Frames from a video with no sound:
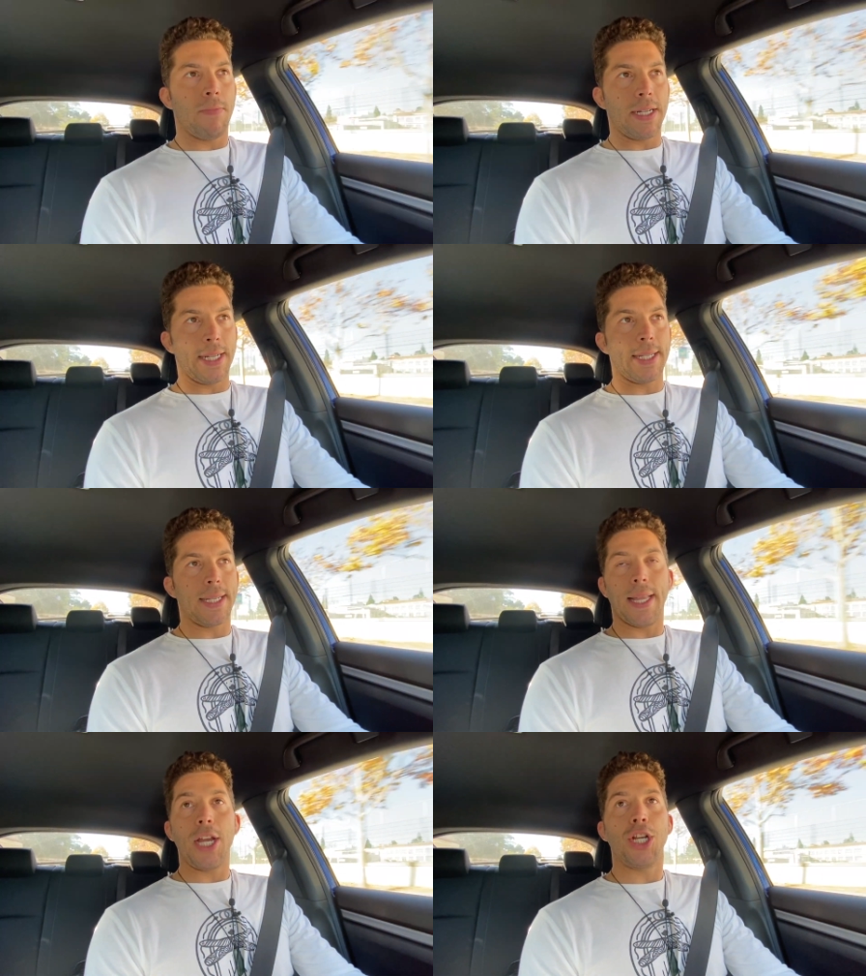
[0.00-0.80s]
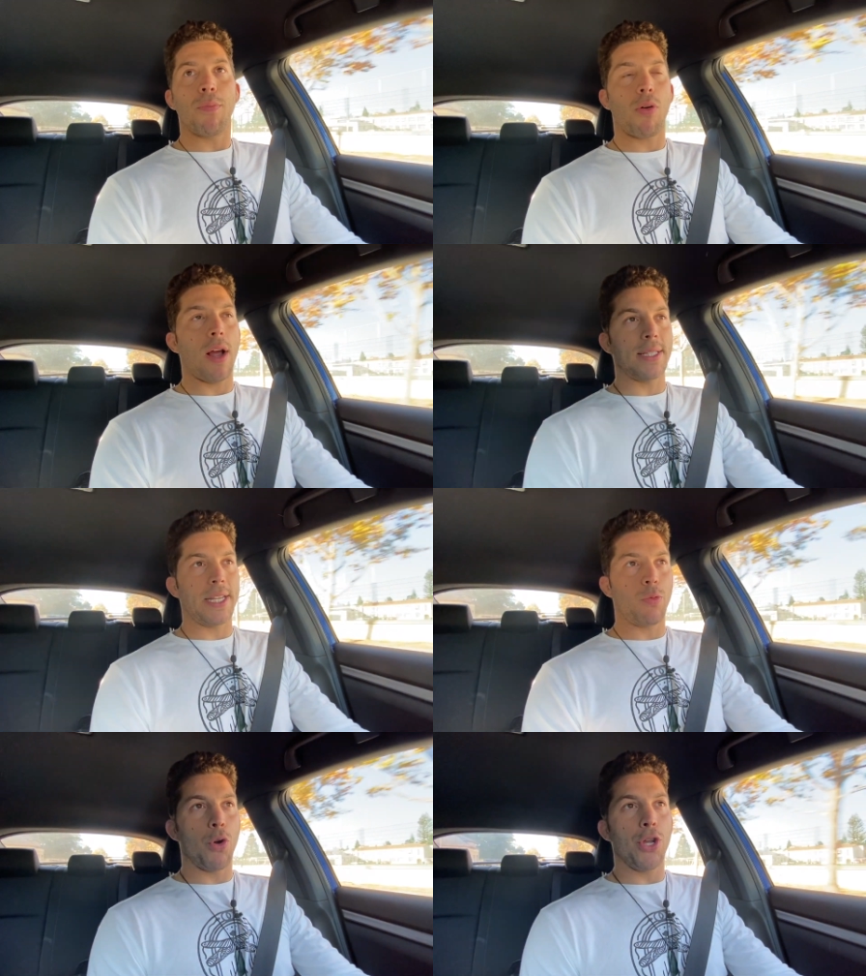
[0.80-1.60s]
a distillation
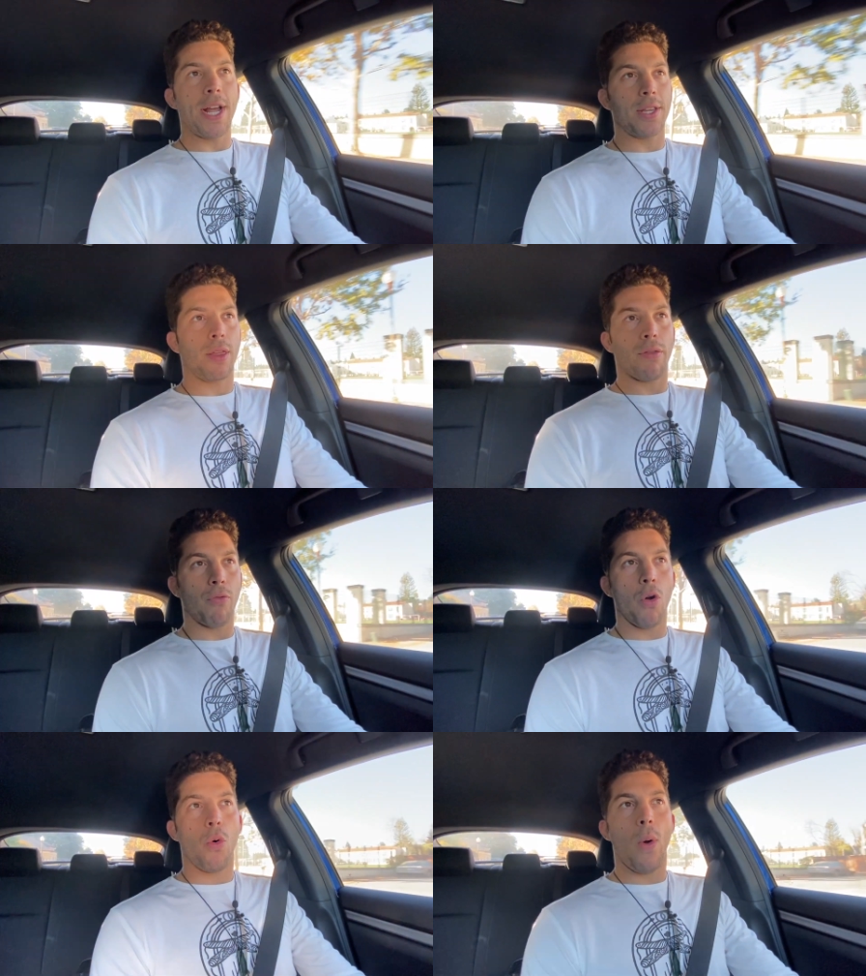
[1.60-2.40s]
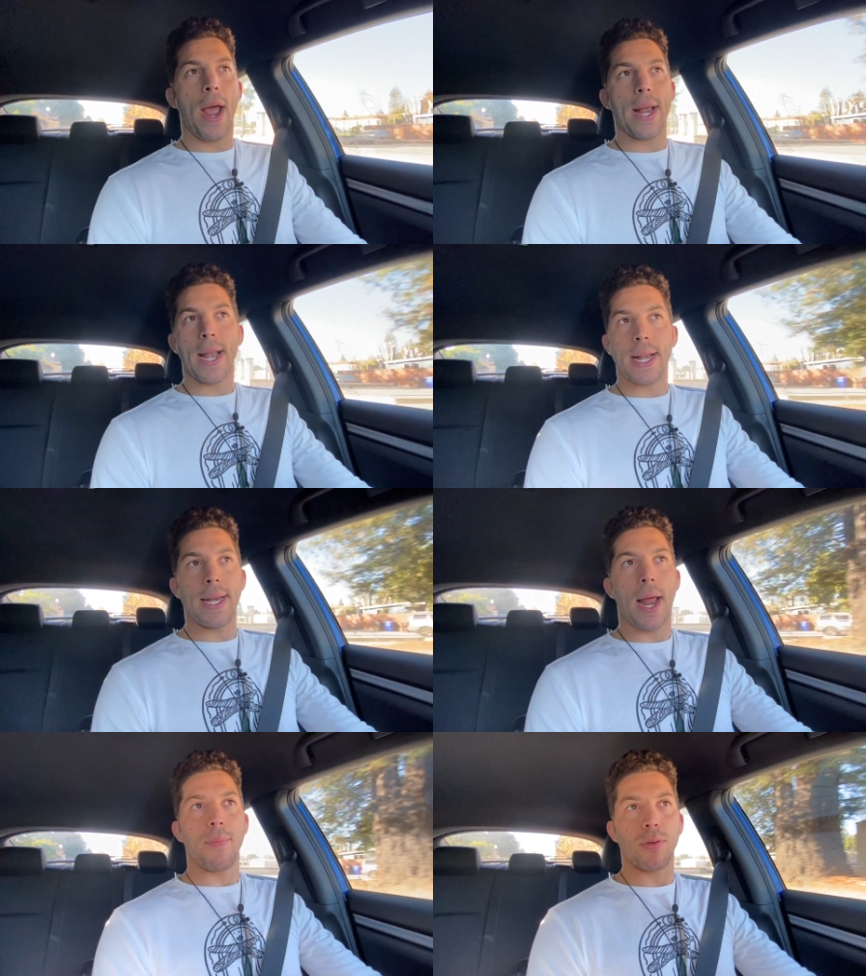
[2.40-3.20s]
process where you get to throw away
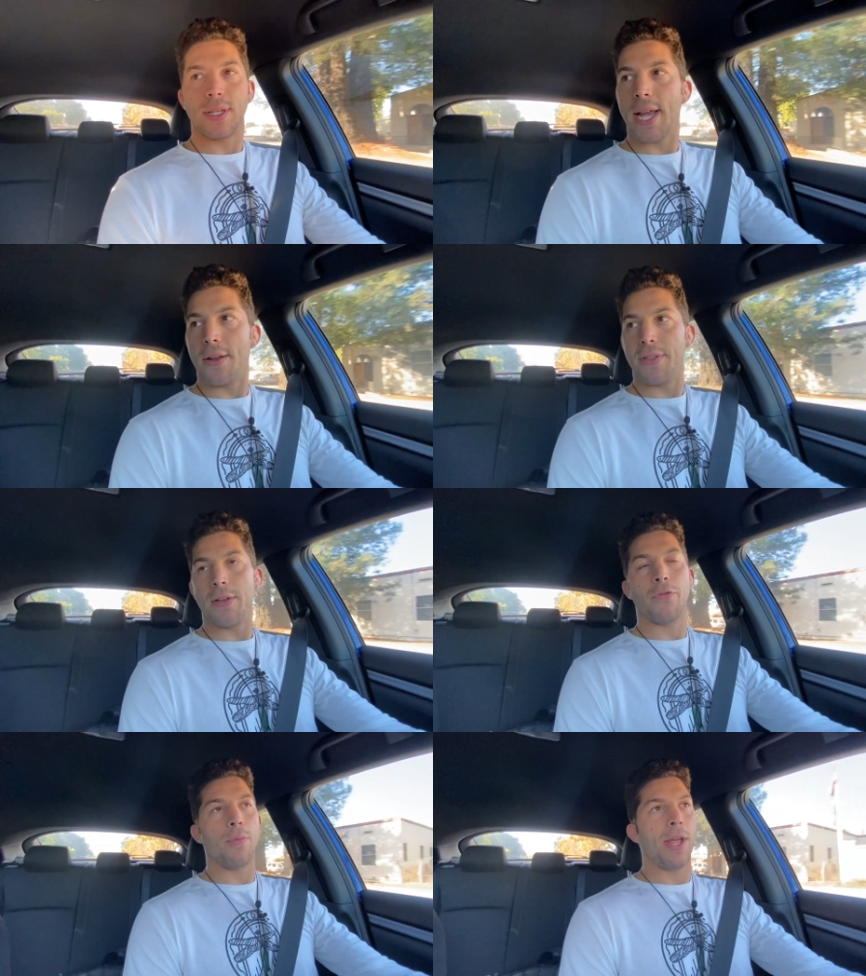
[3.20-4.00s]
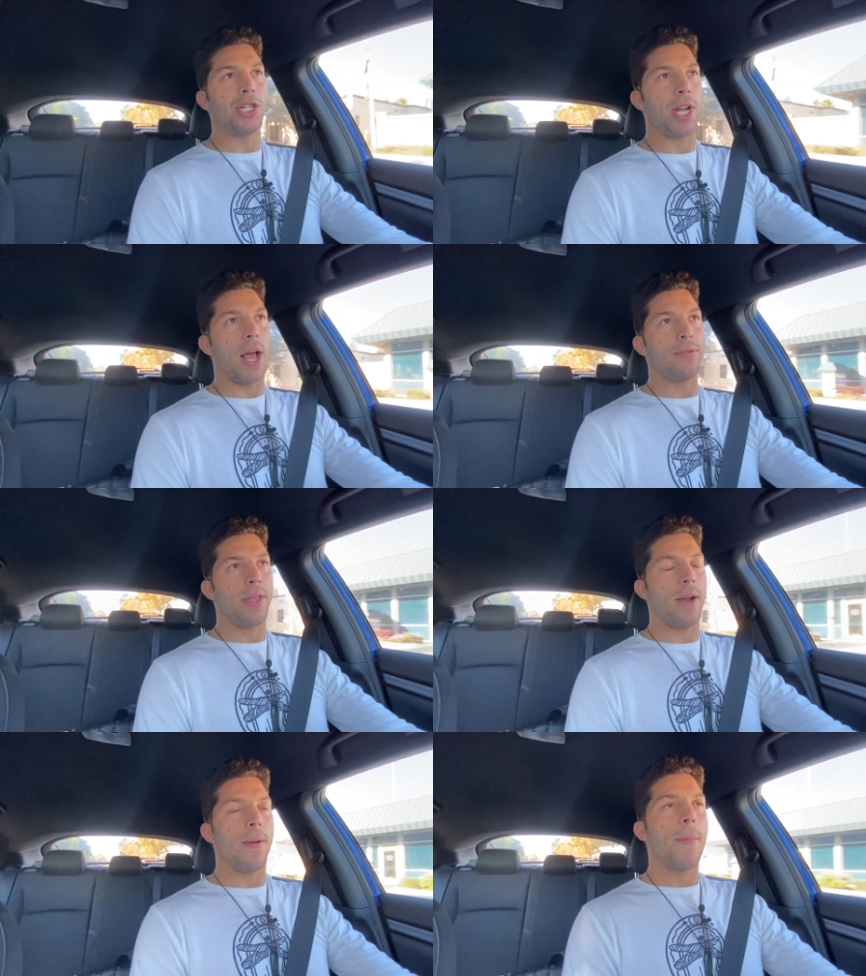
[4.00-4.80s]
ninety-nine percent of the information out
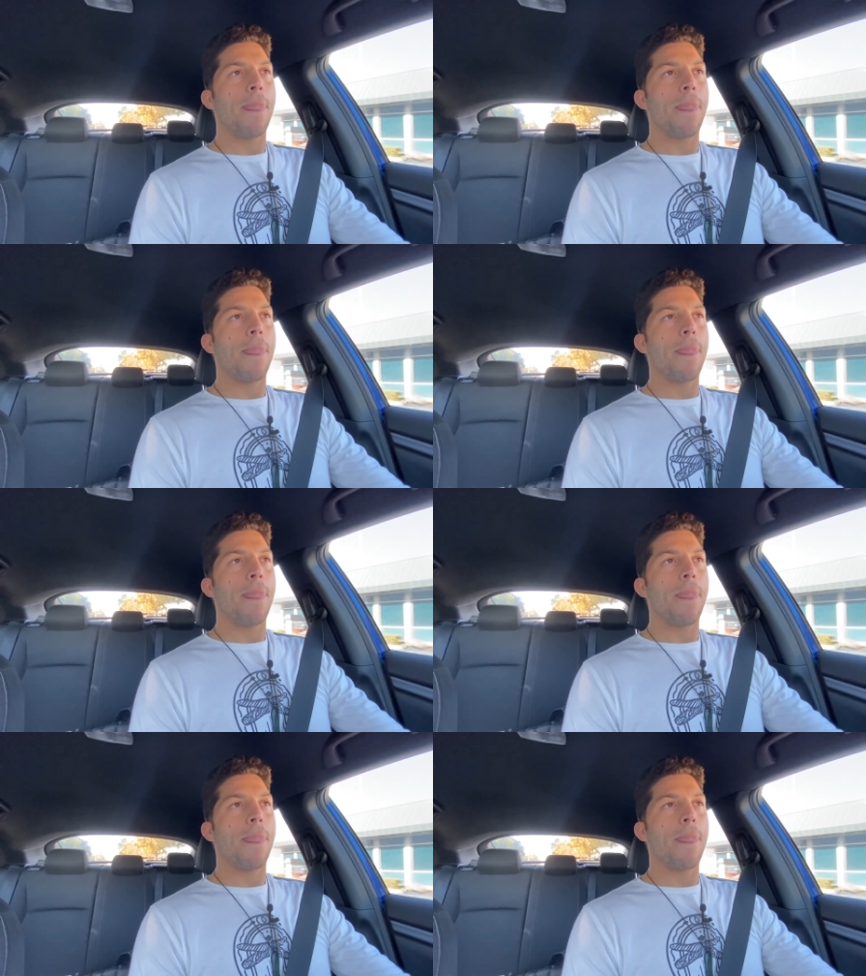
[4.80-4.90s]
there.